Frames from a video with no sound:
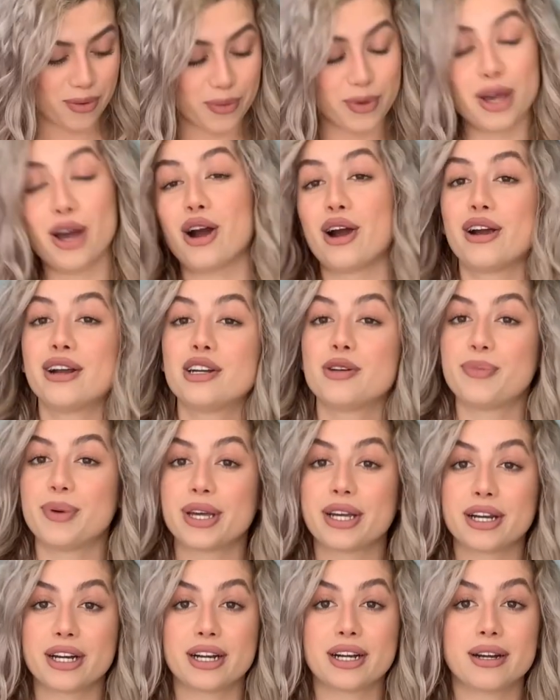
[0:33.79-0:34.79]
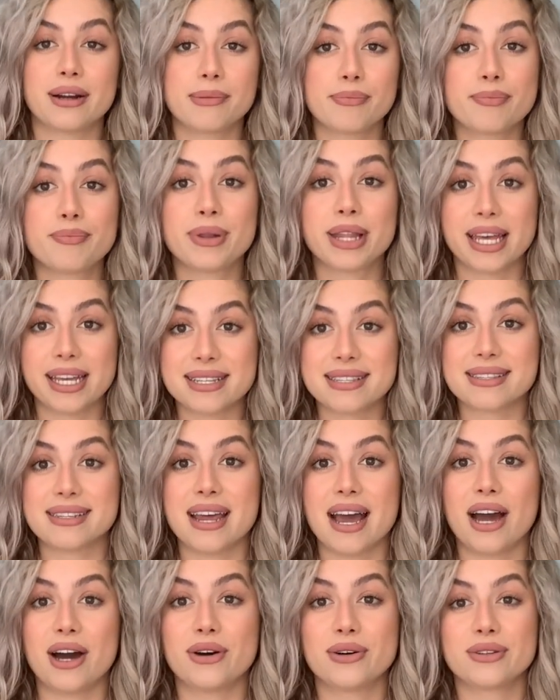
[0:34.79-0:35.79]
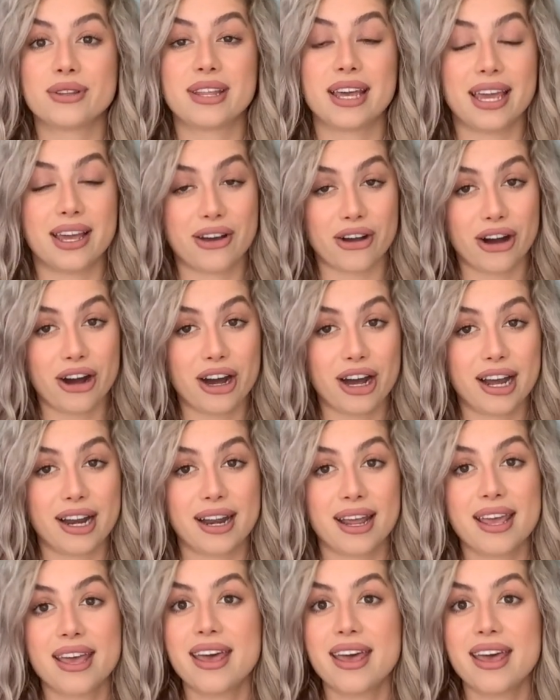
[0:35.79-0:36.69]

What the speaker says: We are in a bigger place now, thank God.